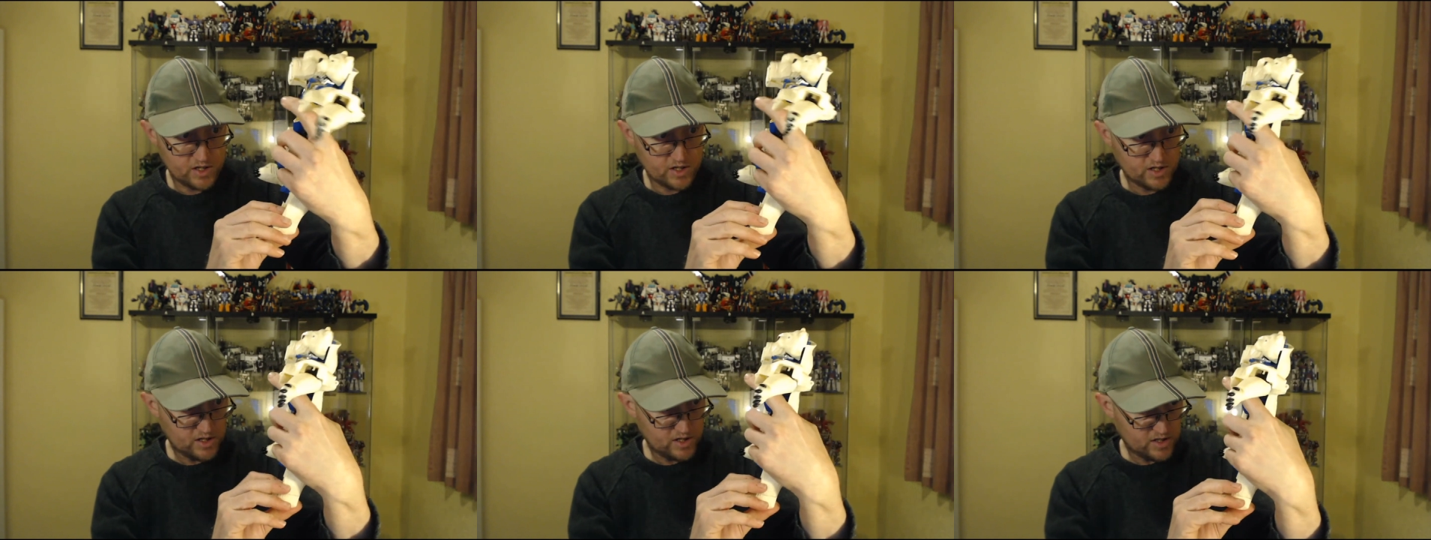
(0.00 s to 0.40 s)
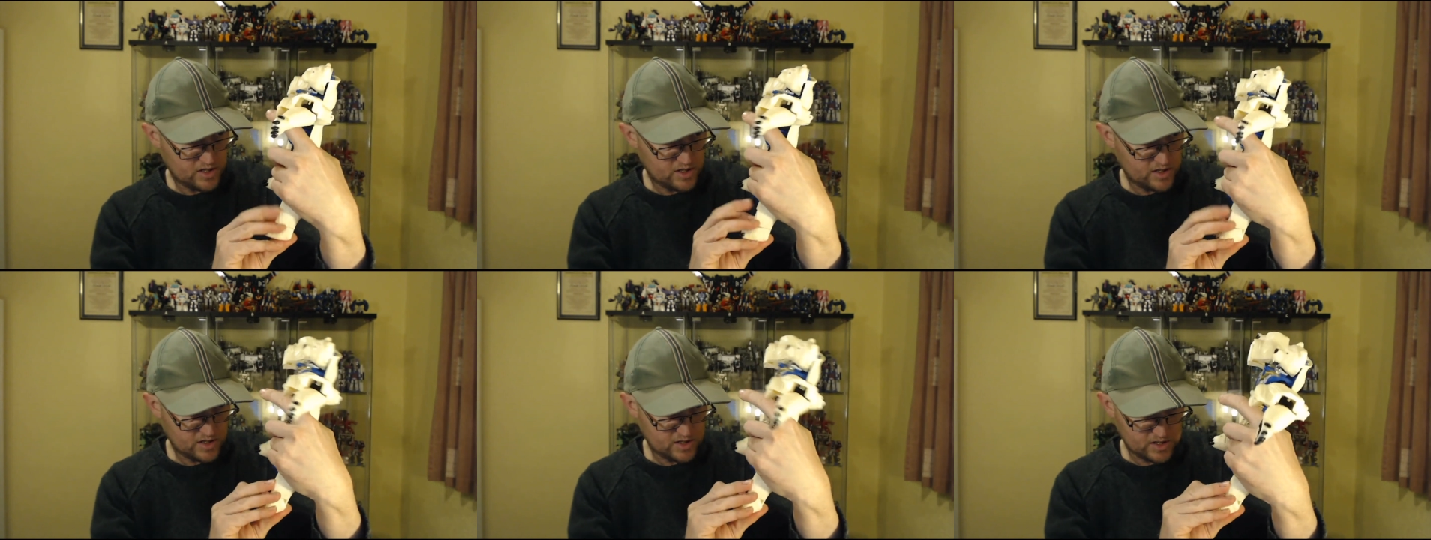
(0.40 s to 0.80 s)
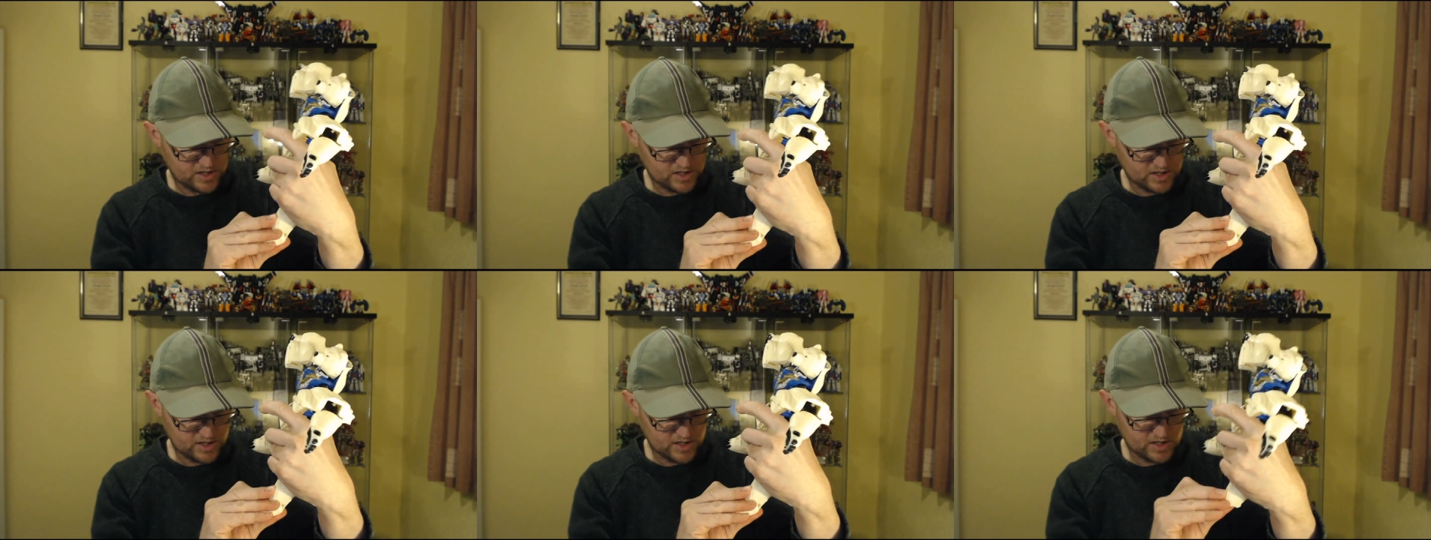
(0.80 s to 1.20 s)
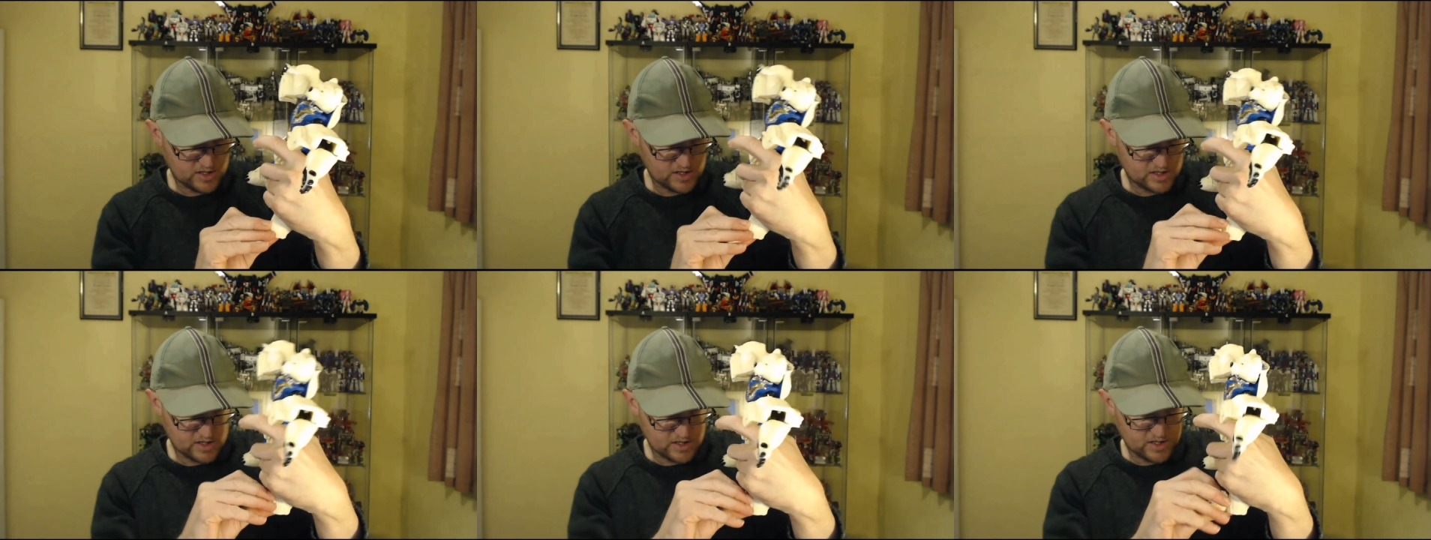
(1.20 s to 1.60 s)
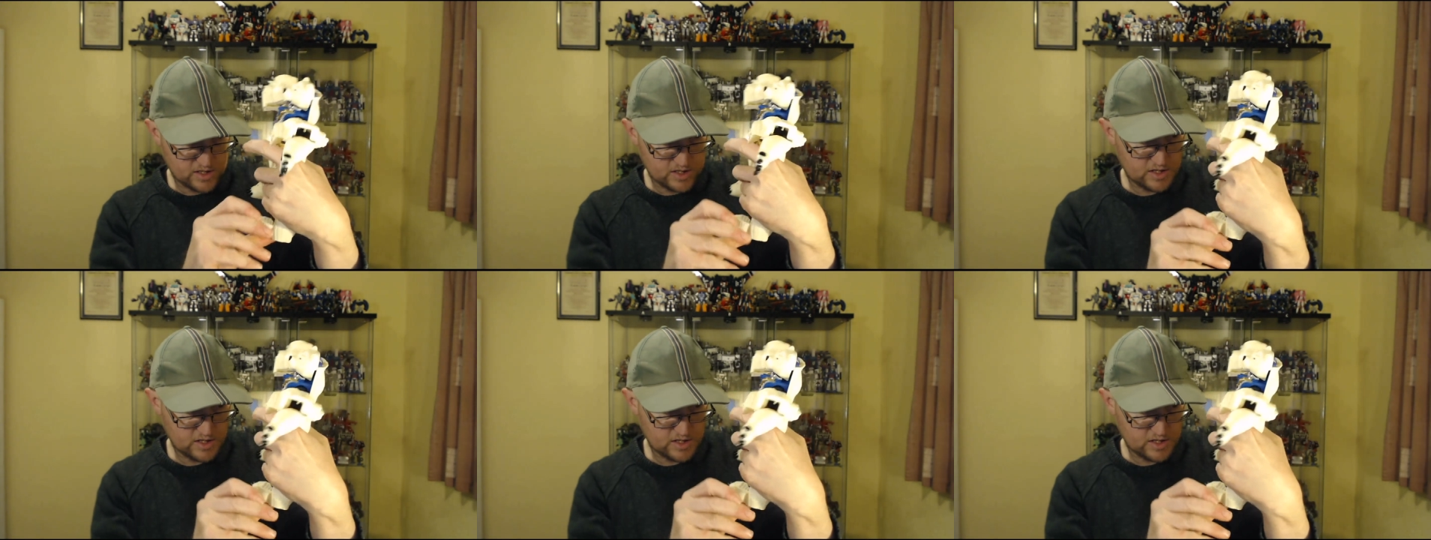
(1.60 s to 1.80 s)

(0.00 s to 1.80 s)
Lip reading: Nothing is said.